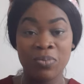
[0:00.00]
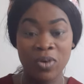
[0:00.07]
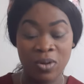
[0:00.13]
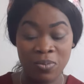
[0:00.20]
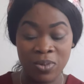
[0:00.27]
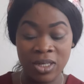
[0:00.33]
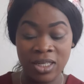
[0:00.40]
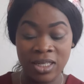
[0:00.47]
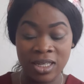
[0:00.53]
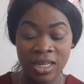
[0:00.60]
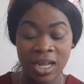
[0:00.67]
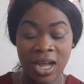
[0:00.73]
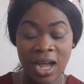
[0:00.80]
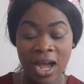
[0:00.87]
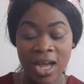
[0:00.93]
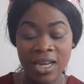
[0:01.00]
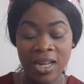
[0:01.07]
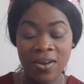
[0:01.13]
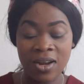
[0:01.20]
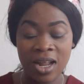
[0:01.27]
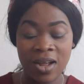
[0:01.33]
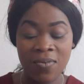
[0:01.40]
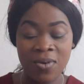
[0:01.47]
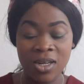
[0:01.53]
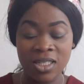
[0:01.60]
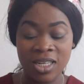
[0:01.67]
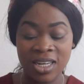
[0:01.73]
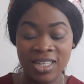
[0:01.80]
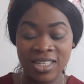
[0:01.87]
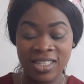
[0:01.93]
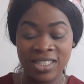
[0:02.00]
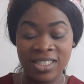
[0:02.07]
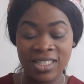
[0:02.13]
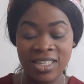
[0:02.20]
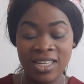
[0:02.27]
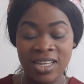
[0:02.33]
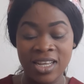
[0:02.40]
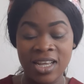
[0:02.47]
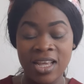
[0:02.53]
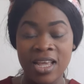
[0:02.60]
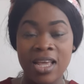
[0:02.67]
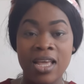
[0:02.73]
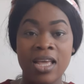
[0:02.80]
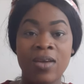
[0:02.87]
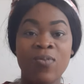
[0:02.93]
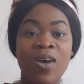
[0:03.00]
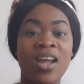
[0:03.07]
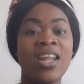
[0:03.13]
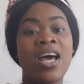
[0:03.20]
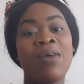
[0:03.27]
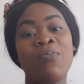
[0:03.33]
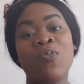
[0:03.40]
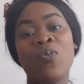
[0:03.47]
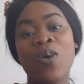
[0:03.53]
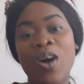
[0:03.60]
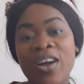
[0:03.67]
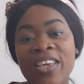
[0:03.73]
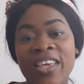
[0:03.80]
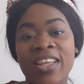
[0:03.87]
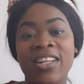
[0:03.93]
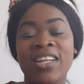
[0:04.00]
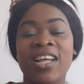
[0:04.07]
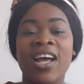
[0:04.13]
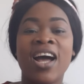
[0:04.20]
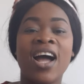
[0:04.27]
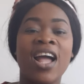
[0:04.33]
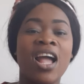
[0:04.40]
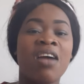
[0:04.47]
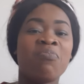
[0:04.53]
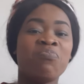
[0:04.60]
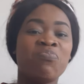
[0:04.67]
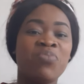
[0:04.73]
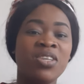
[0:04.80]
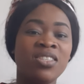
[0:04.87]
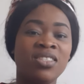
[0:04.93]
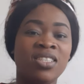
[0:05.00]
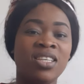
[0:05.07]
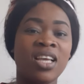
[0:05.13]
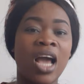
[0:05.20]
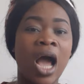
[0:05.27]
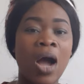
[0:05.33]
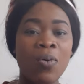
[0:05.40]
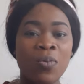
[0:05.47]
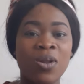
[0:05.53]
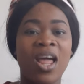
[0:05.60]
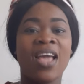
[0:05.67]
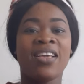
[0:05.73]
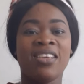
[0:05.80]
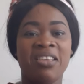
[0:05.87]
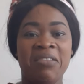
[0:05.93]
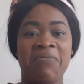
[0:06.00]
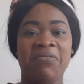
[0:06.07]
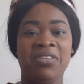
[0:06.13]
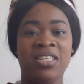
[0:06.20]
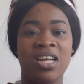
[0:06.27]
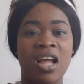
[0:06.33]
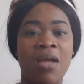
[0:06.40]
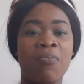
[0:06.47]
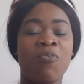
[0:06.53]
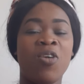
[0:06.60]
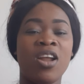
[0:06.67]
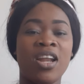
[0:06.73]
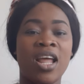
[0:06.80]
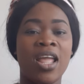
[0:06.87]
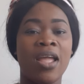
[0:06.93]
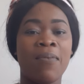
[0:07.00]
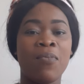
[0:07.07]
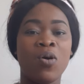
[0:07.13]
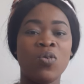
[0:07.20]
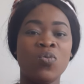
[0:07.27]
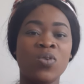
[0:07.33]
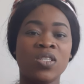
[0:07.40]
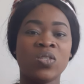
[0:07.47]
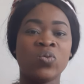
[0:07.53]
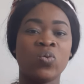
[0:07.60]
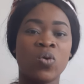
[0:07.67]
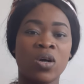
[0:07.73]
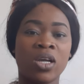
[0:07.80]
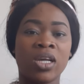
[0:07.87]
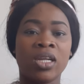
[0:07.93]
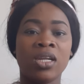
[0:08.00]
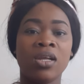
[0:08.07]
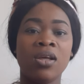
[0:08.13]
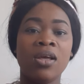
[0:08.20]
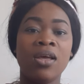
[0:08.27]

public. And another question is, when I'm working, I am busy. How will I give time when I am always working?